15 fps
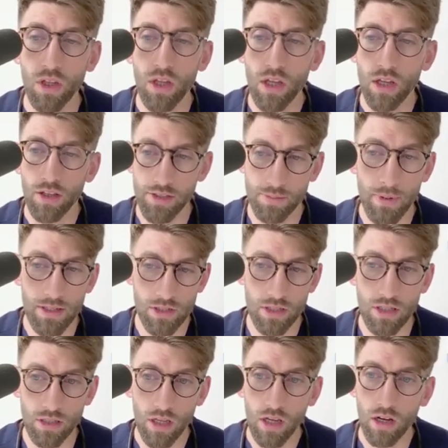especially
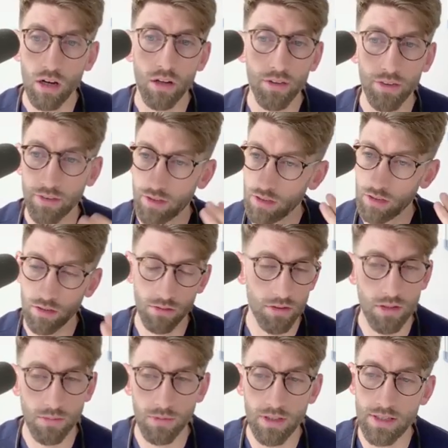on, you know, some of
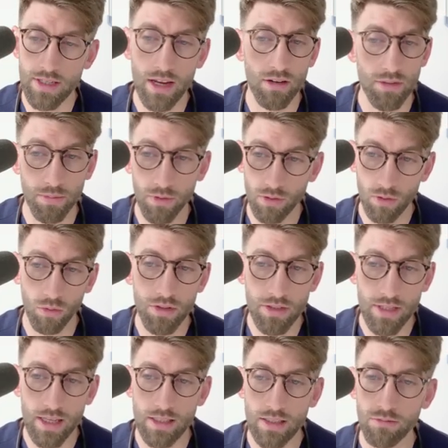these areas, but
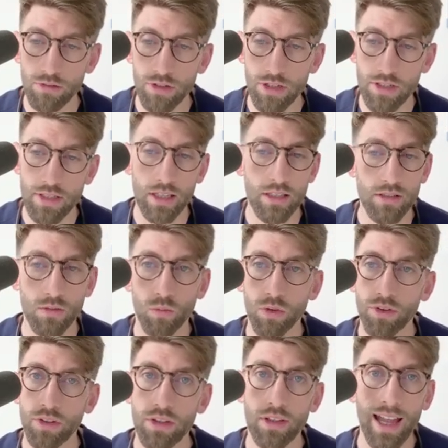quantitative reasoning is the one that you
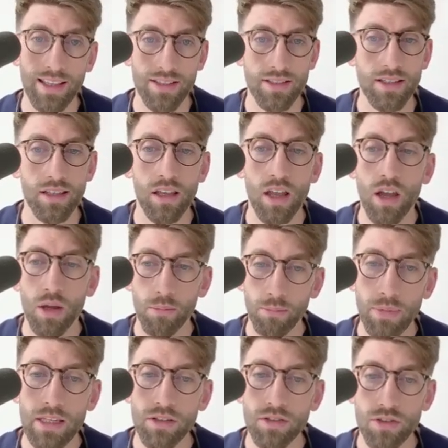can see
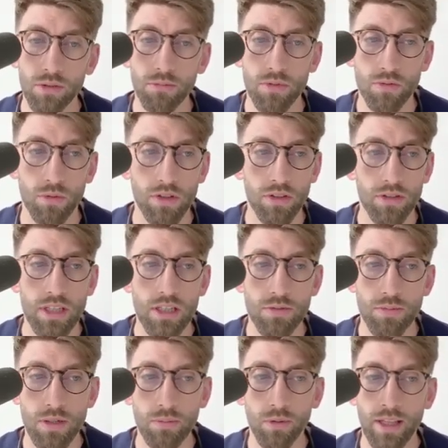big jumps when you teach
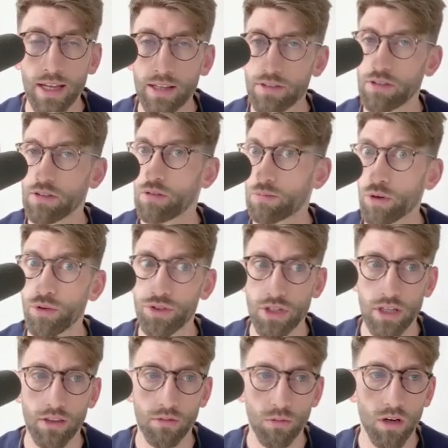people how to approach it in the
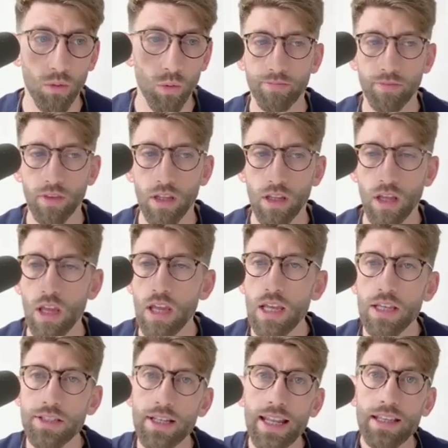right way.
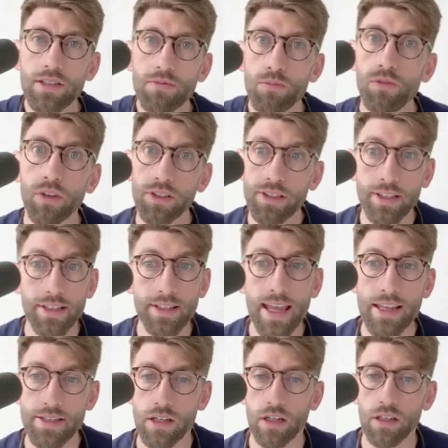So let's move on to the
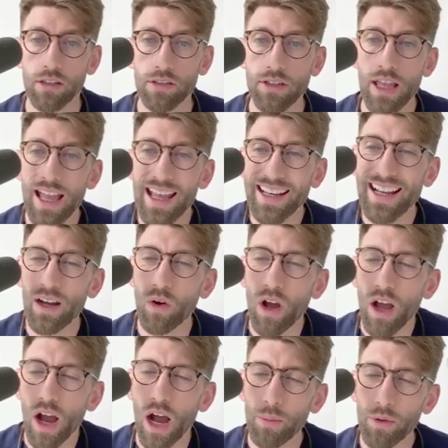deciles. Now,
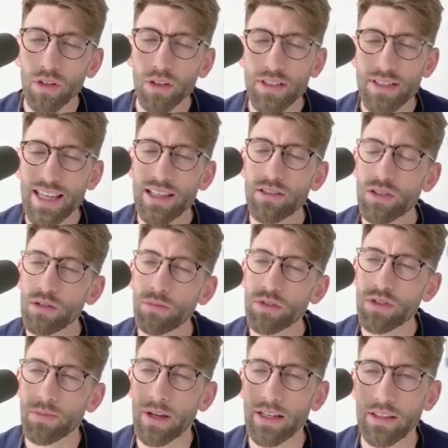I'm not going to say too much
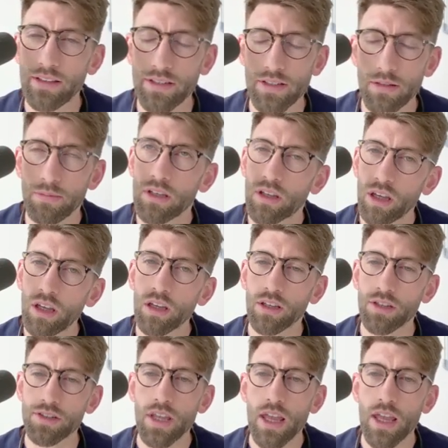about it this year because